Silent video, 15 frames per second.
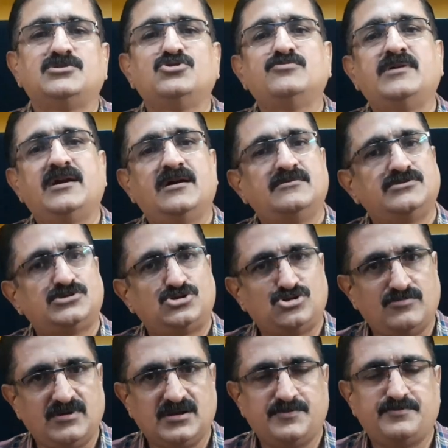you may have
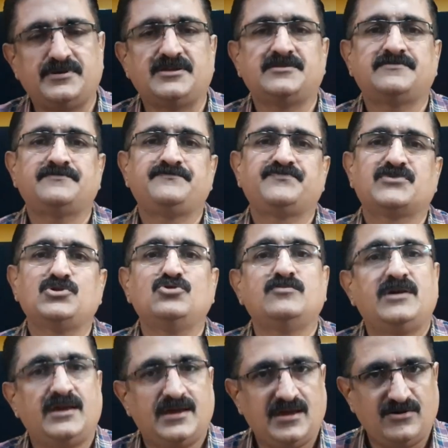stomach pain, you
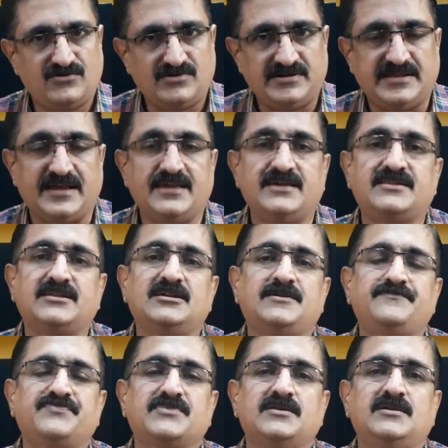may have
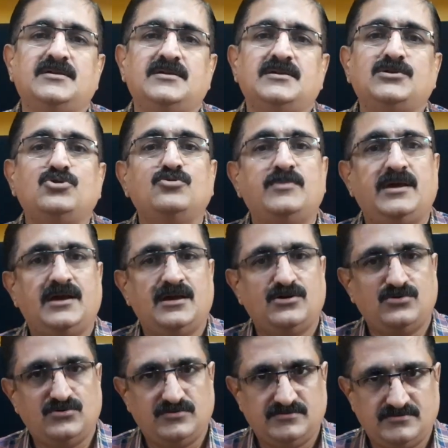diarrhea, you may
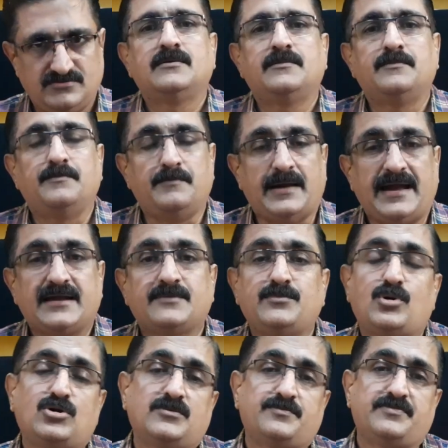have
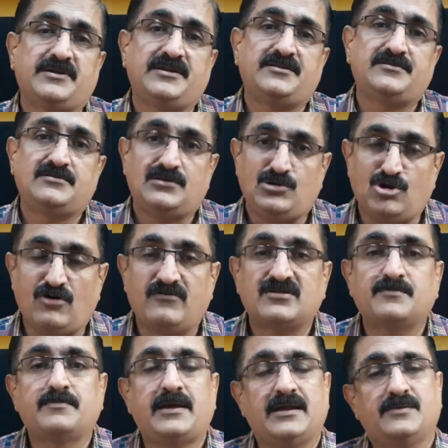backbone pain,
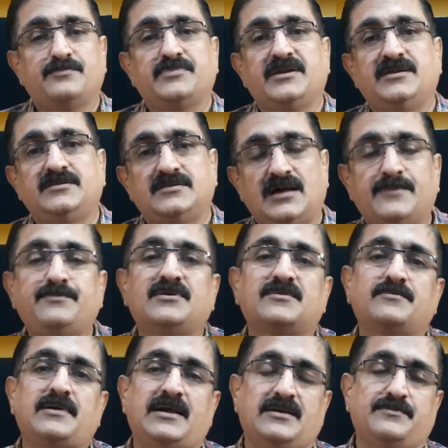lower back pain, upper
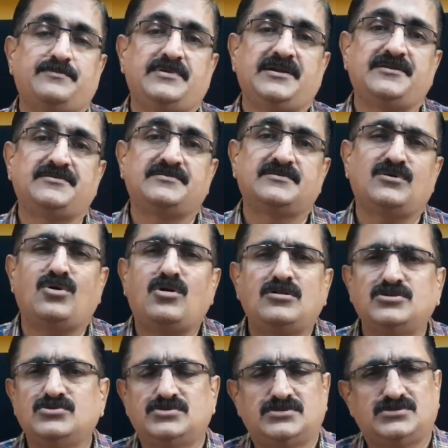back pain, all
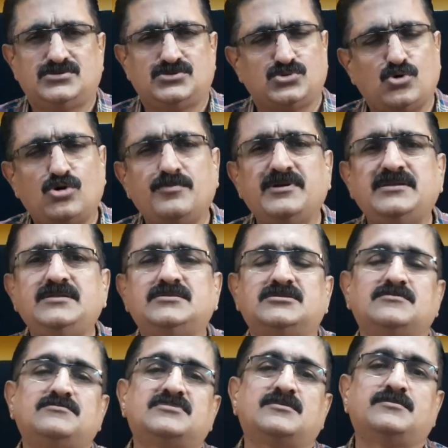those. So many
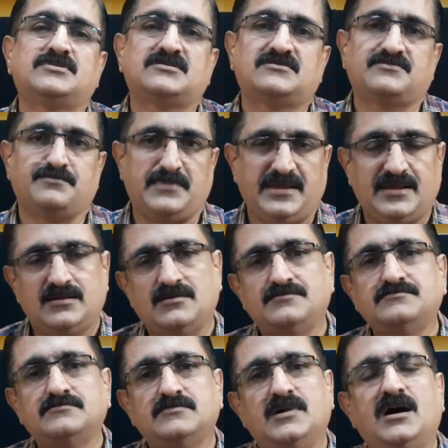symptoms may
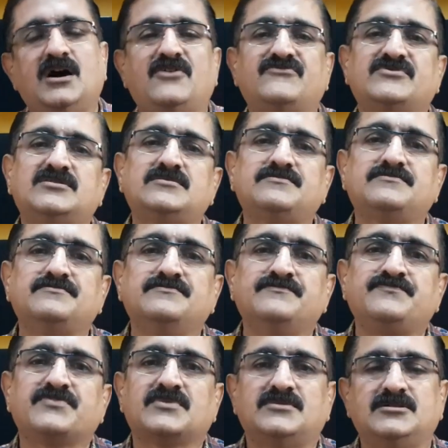come after
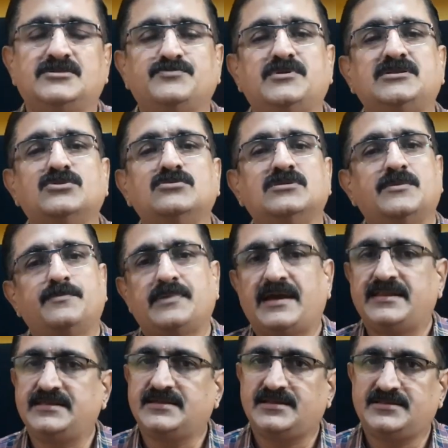this particular
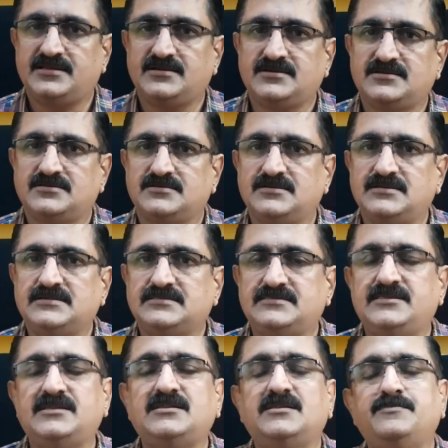panic attack.
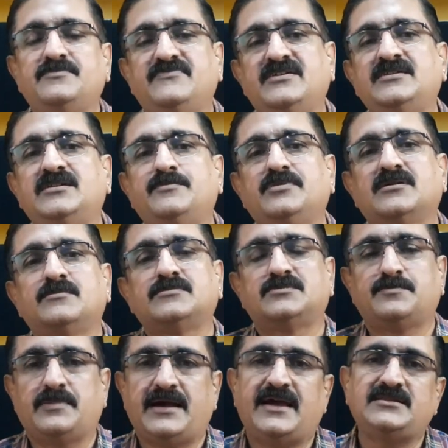Then when it
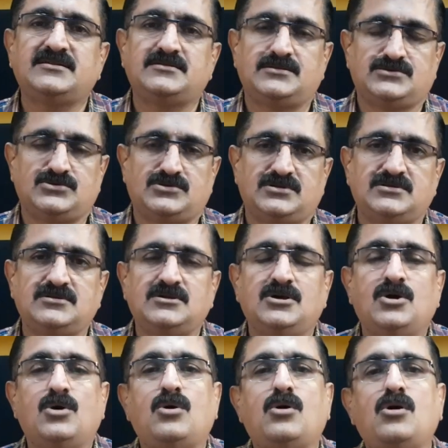becomes panic disorder,
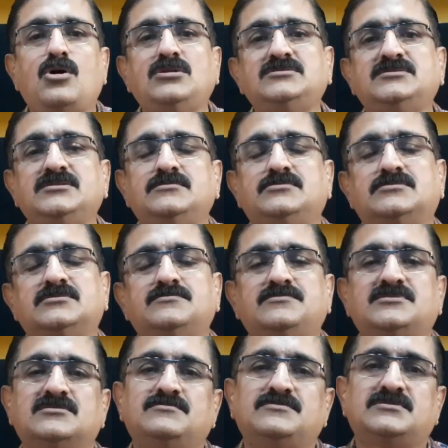all these
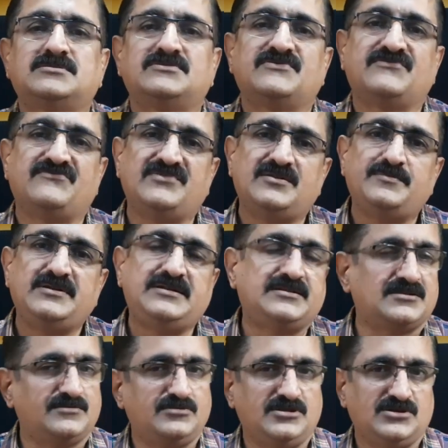symptoms will be
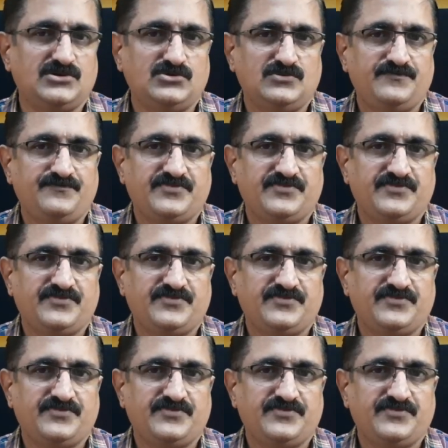troubling you.